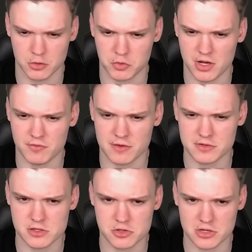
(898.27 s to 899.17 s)
queen a5
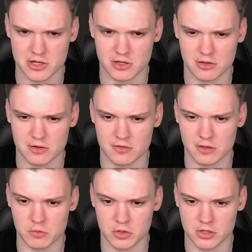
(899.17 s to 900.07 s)
is usually an
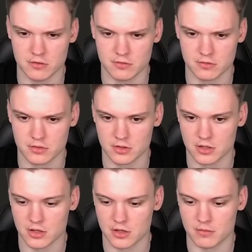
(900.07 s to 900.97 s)
interesting motif,
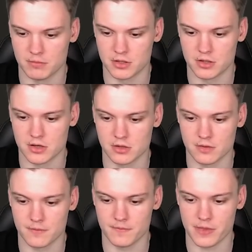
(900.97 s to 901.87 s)
but
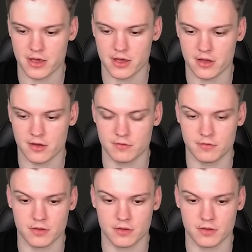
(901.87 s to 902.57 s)
they have